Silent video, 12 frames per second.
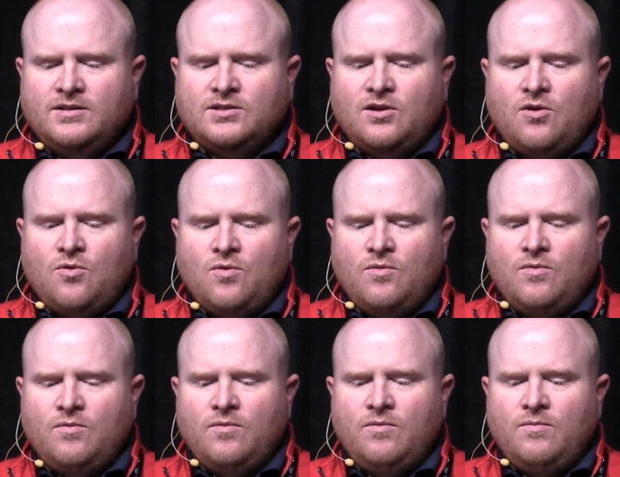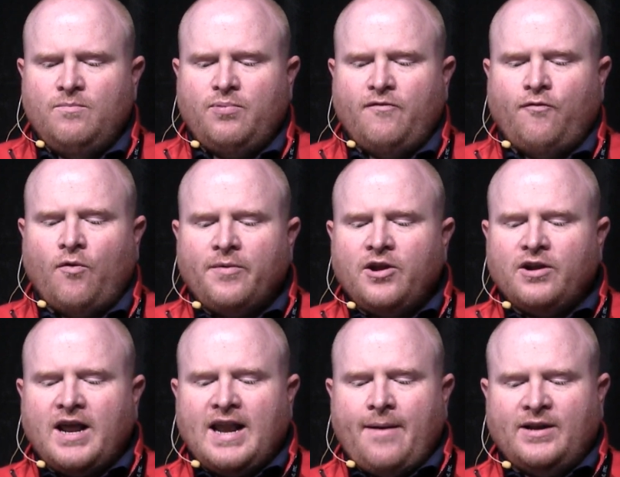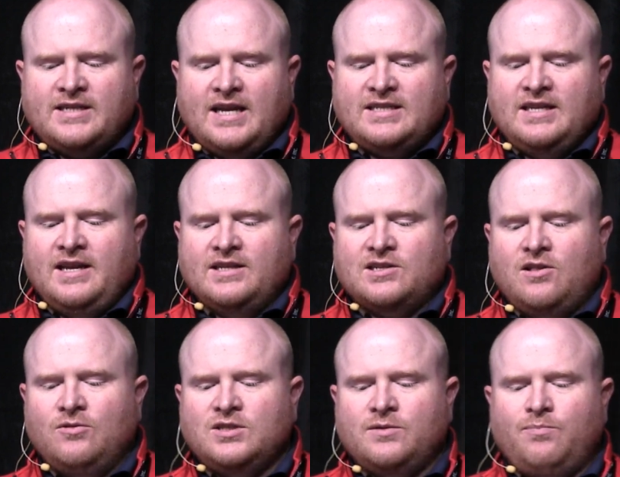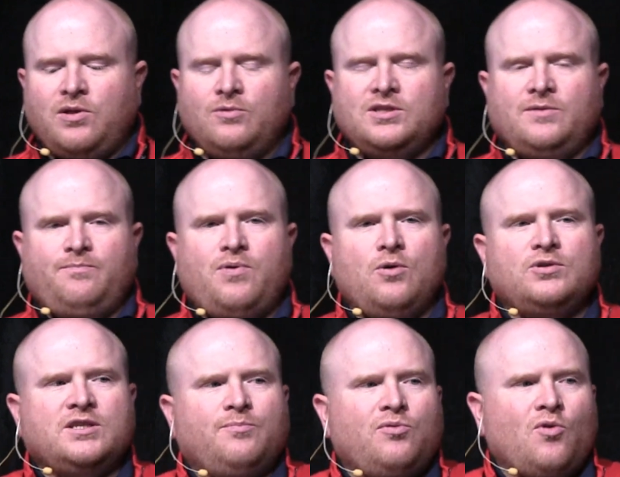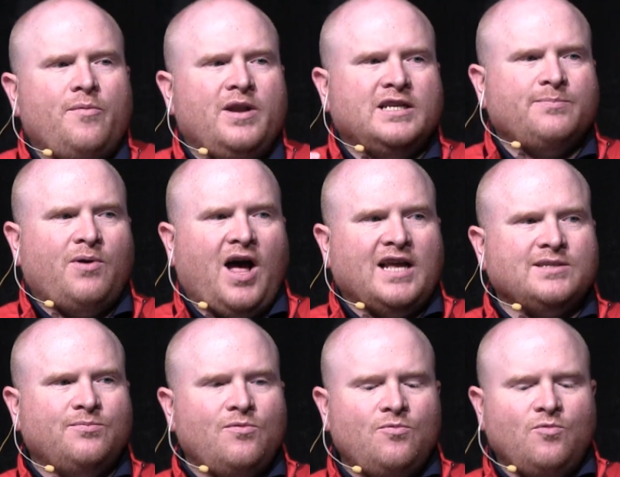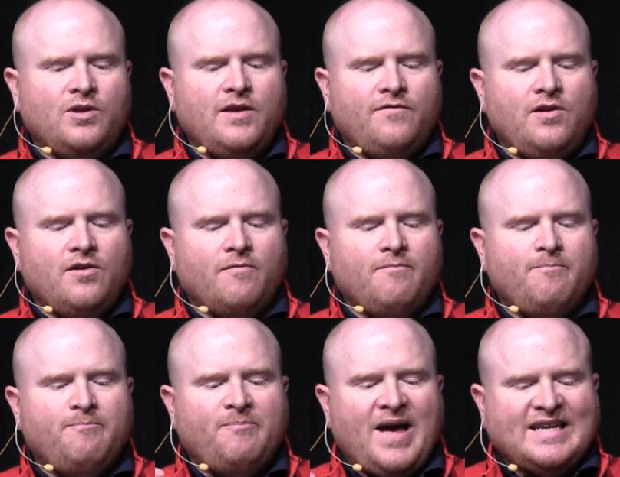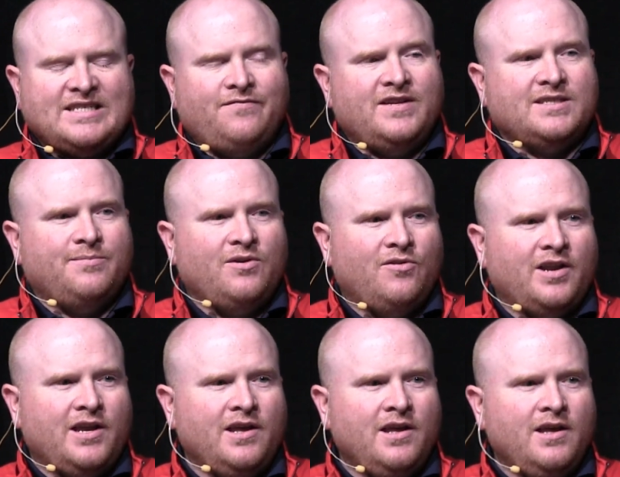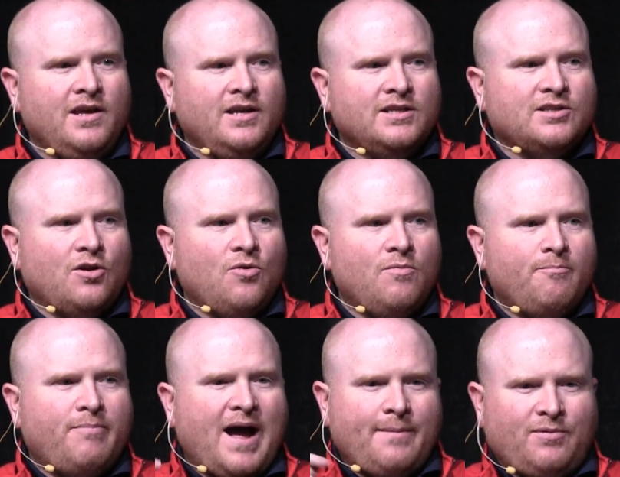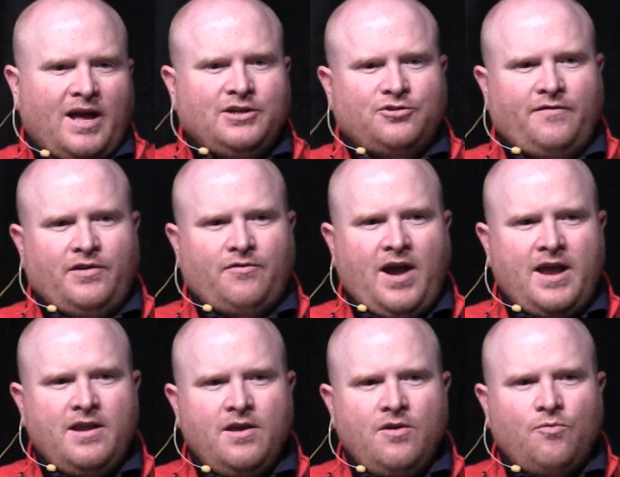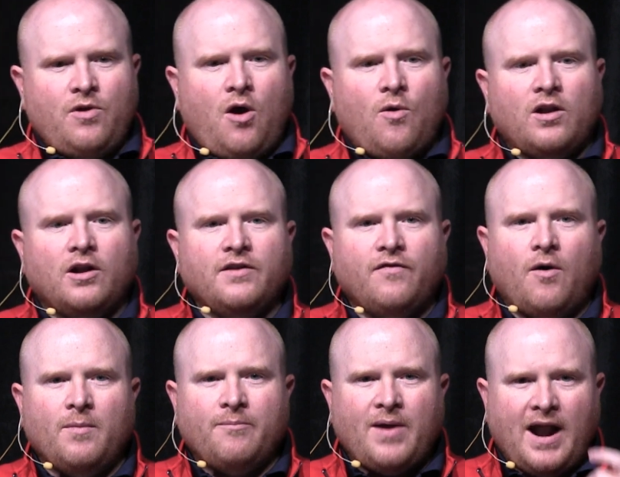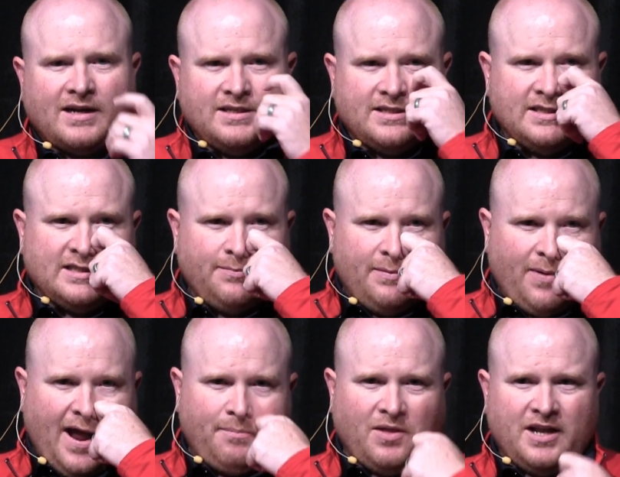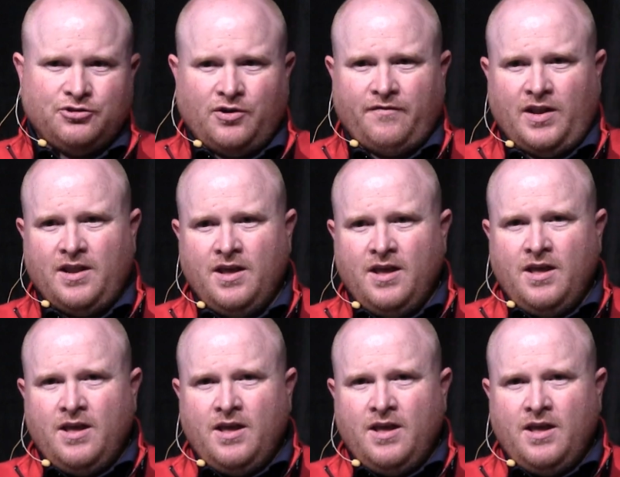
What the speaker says: So performing your dynamic testing as close to post-deployment as possible will give you your best visibility. So pipeline-driven, right? We all want our development practices to be pipeline-driven.